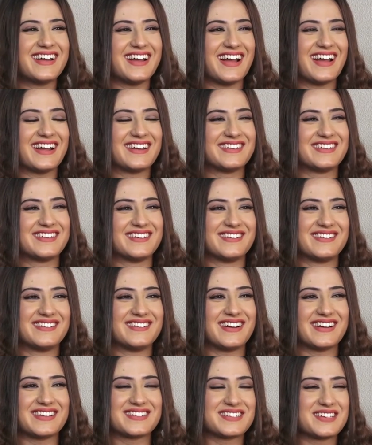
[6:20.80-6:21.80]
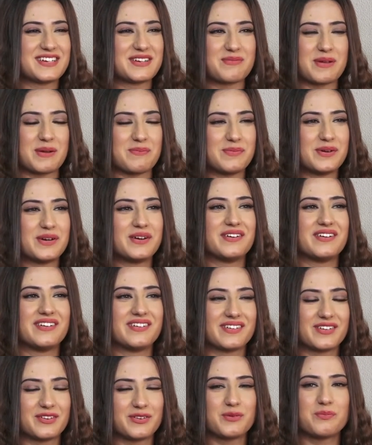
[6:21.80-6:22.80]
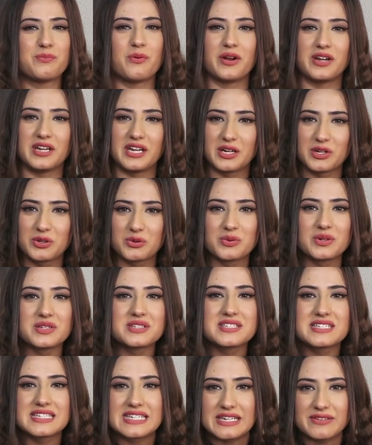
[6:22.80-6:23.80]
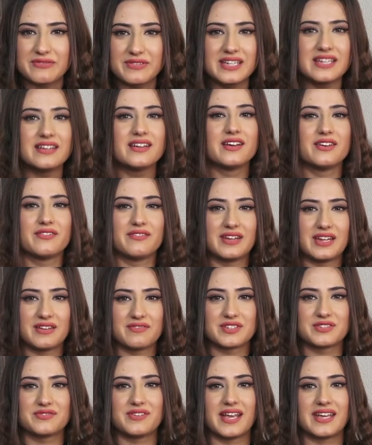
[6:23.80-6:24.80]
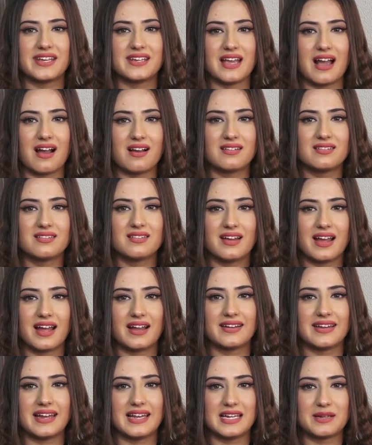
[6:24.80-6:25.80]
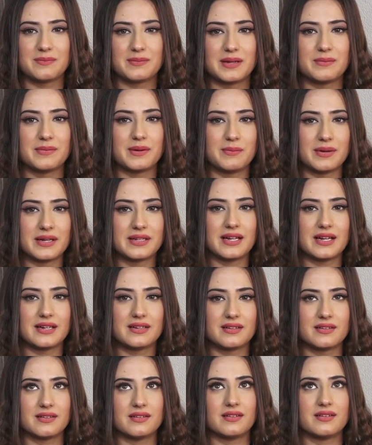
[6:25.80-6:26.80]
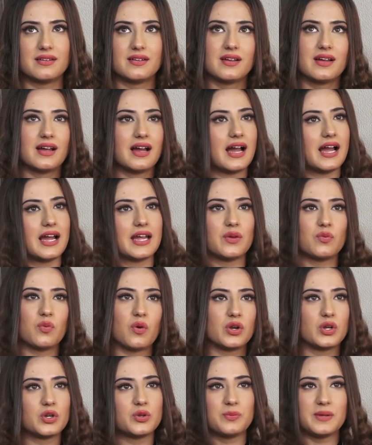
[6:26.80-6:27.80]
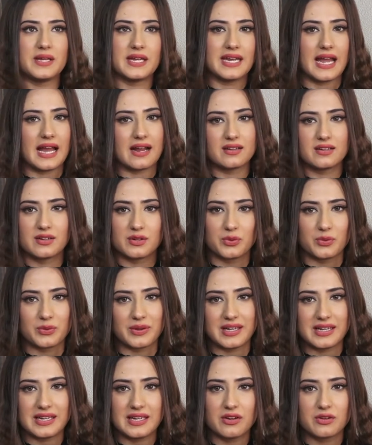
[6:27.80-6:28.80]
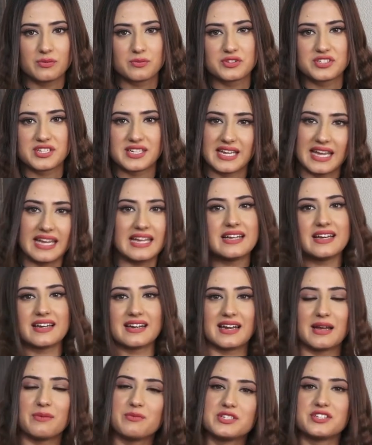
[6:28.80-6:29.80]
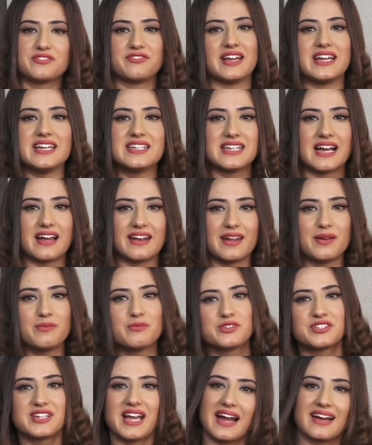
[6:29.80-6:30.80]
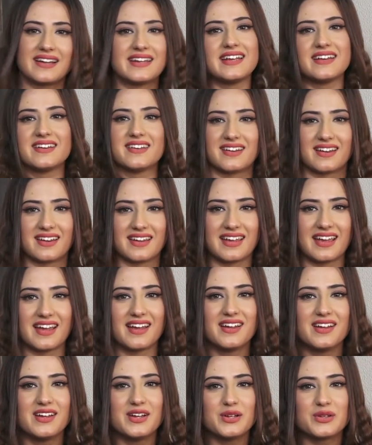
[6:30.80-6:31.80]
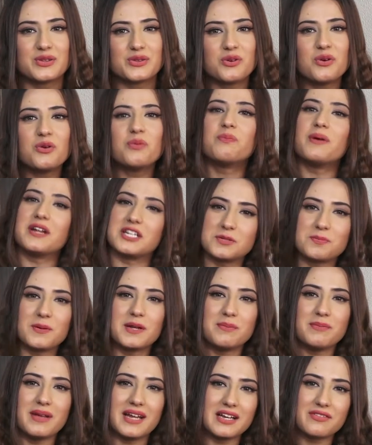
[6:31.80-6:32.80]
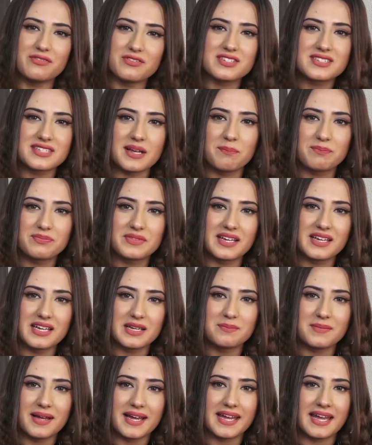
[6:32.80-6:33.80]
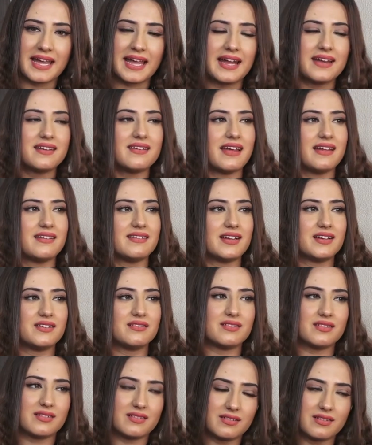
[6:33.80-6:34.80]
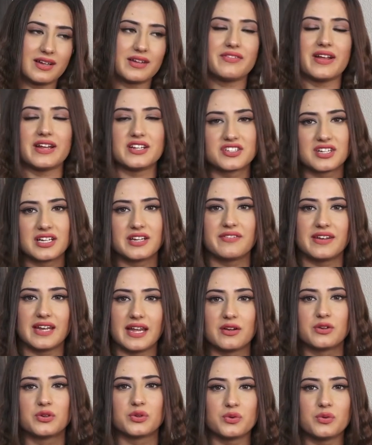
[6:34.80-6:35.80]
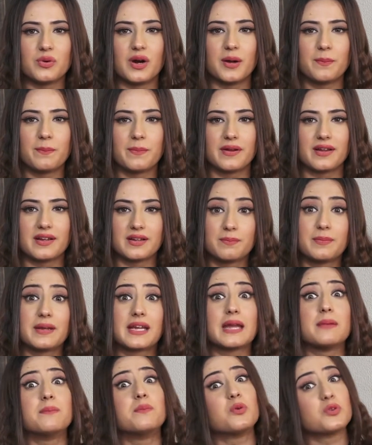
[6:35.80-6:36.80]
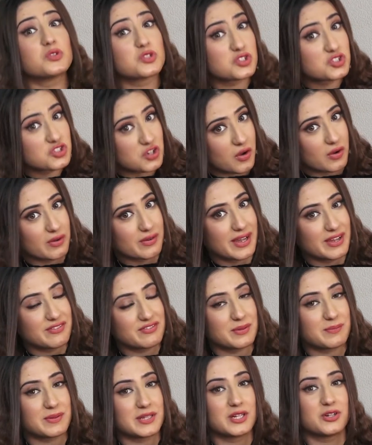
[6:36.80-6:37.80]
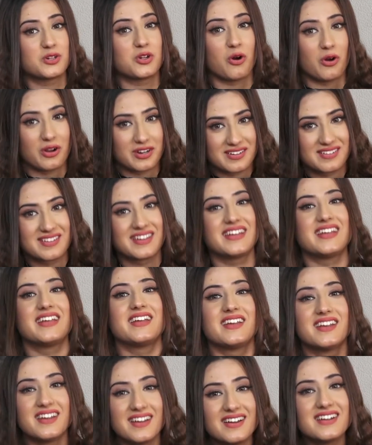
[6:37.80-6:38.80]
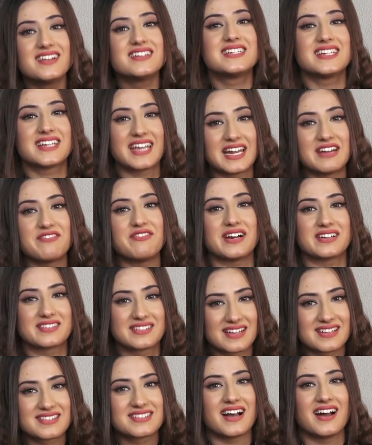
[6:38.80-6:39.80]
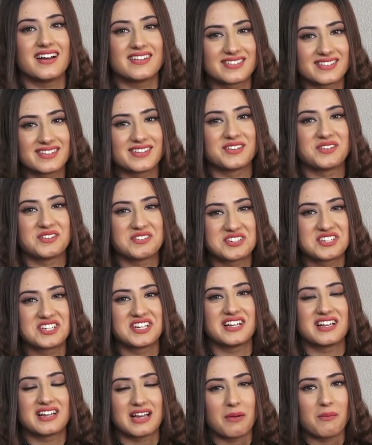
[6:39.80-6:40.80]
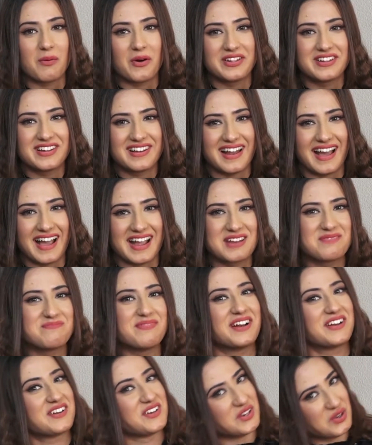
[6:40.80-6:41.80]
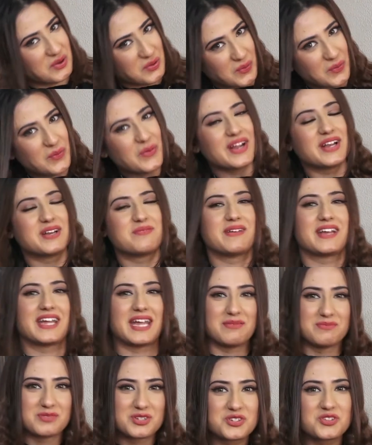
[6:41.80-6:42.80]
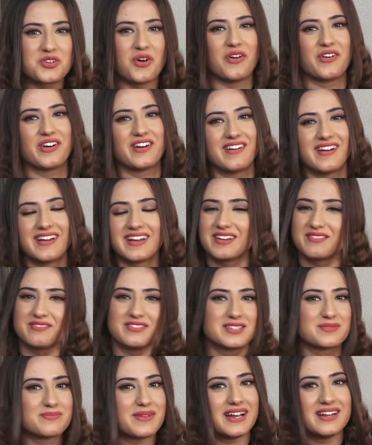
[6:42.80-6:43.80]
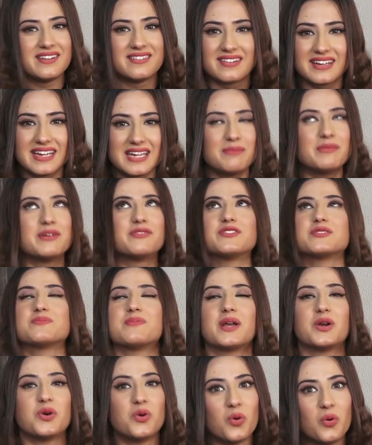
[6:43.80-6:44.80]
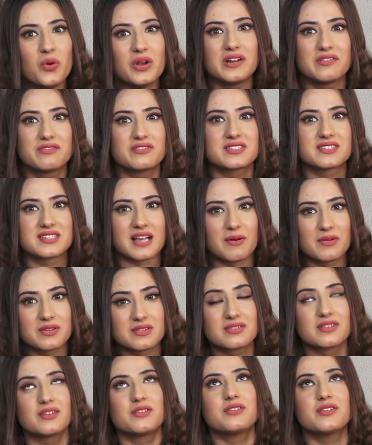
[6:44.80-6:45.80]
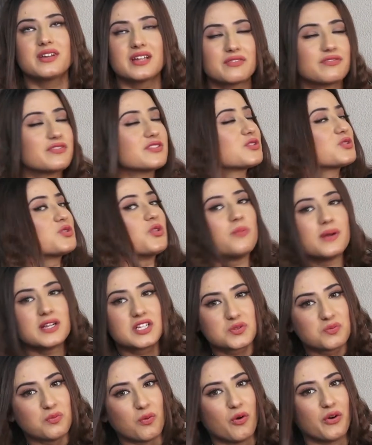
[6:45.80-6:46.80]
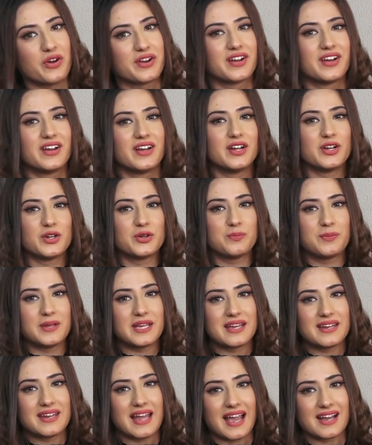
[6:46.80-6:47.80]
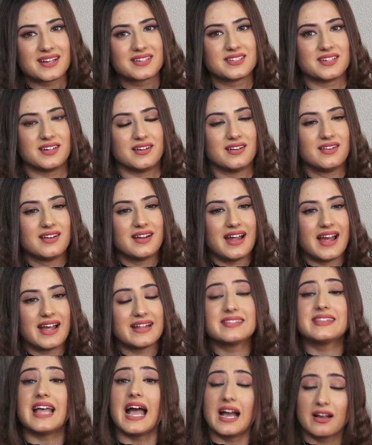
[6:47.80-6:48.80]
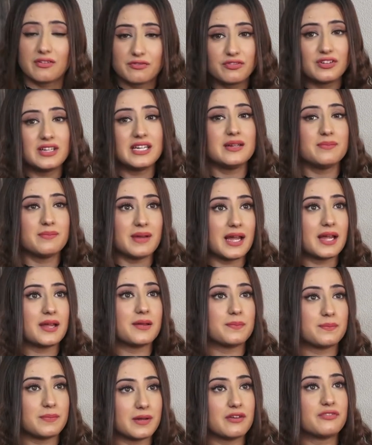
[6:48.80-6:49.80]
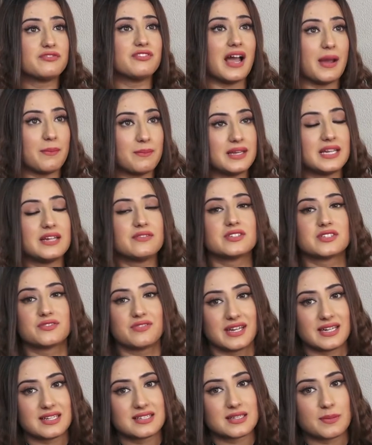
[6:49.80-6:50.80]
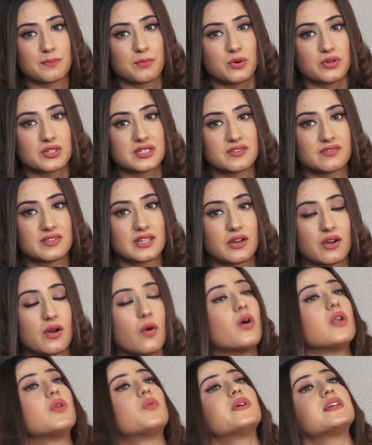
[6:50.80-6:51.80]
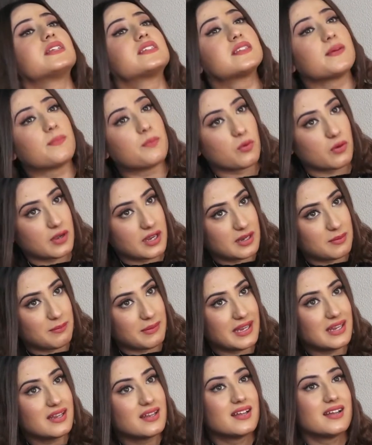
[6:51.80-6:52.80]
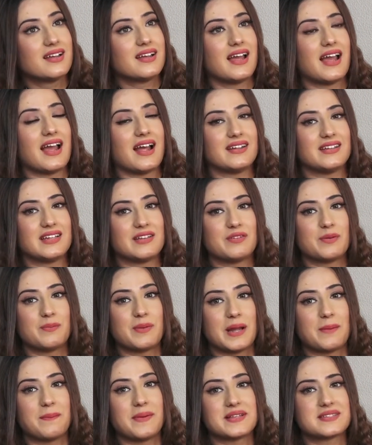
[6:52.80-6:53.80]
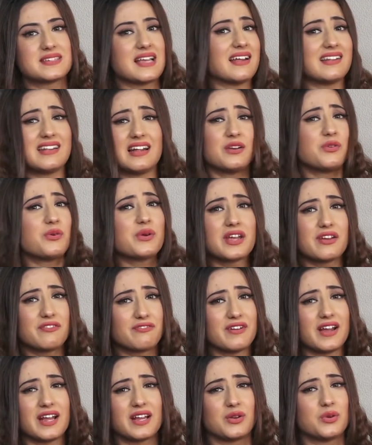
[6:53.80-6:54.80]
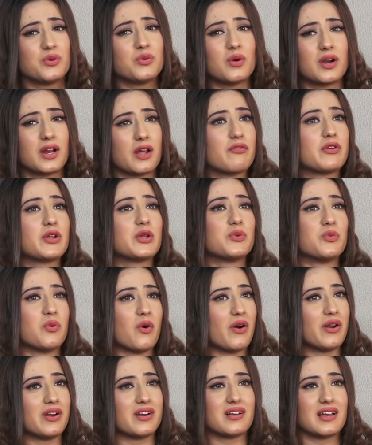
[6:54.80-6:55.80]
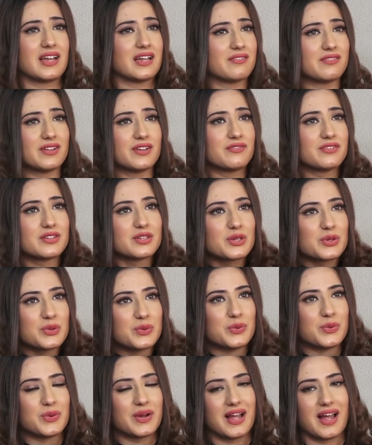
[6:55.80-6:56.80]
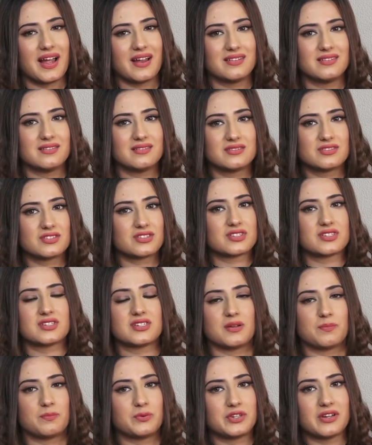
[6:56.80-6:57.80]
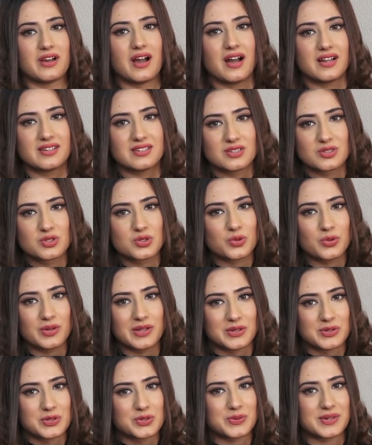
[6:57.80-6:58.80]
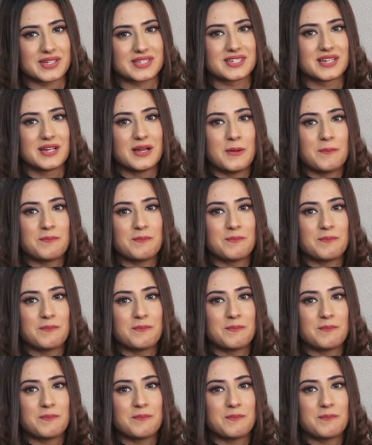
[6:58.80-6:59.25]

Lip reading: And I still remember, you know, pointing towards TV when I was very young and telling my mama that I want to be an actor only. And mujhe yahi karna hai, mujhe wahi jana hai, mujhe acting karni hai. So, bachpan mein it was something in my head. And then eventually when I grew up, it became more stronger. Everybody thought ki, theek hai, waqt ke saath, you know, she'll come on the line. But no, it became stronger. It was my dream. It was my goal. It was, you know, it was so much more to be an actor. And thankfully, my family was very supportive. They always supported me. And they were by my side that, okay, fine, do whatever you want. Like, we are with you. And just put your heart and soul into it.